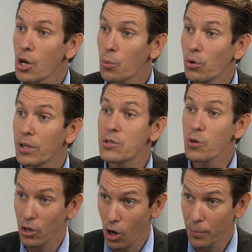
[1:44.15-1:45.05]
will need to
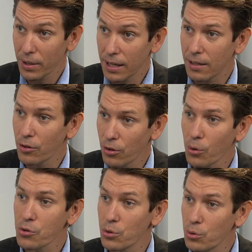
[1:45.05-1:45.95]
accommodate
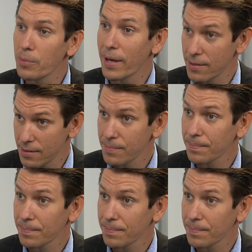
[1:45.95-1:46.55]
those new demands.